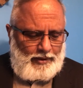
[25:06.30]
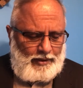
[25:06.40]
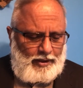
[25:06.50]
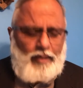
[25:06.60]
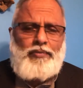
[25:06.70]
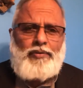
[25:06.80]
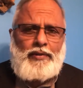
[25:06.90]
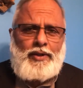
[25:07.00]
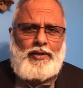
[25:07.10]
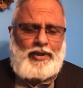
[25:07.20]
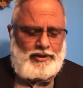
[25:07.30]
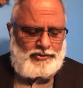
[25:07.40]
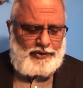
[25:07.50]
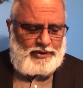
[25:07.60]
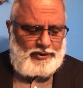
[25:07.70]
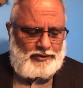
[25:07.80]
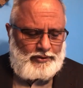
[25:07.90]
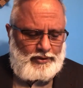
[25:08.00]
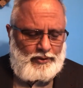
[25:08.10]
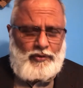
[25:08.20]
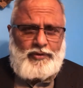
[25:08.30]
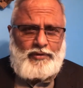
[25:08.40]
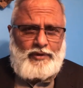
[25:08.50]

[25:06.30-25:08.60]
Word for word: Come, let us return to the Lord.